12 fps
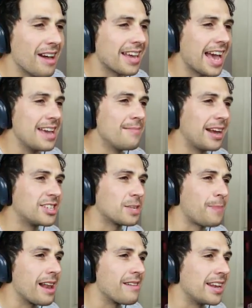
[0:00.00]
Harry Kane managed to
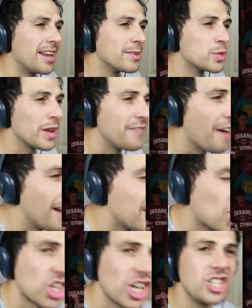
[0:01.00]
battle back. Number twenty-five
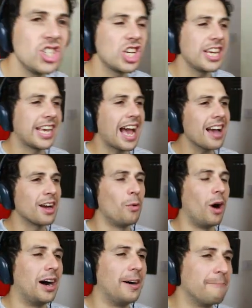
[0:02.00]
is Shinji
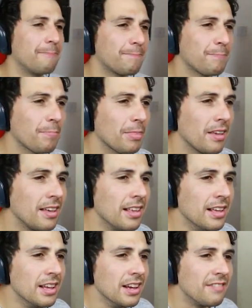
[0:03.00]
Kagawa
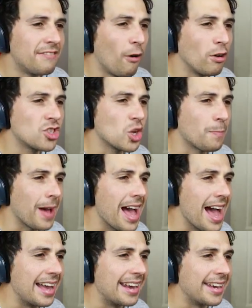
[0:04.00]
for
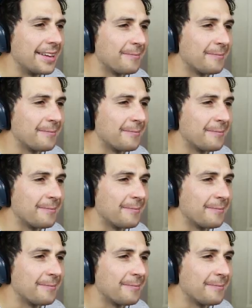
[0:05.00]
Japan.